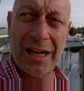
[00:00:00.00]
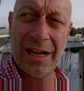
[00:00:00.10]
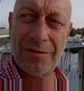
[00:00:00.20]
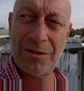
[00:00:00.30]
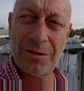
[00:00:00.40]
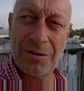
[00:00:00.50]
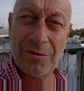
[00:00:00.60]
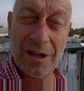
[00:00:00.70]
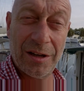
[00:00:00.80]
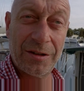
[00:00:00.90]
I've just
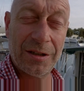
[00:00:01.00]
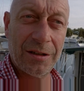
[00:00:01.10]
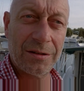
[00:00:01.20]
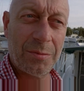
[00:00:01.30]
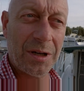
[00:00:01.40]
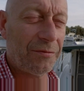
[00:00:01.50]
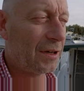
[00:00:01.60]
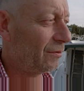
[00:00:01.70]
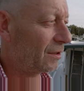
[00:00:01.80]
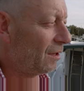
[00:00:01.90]
arrived here. It's about
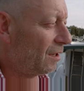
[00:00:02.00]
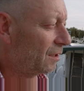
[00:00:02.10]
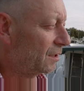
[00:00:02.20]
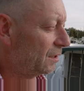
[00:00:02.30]
5 o'clock.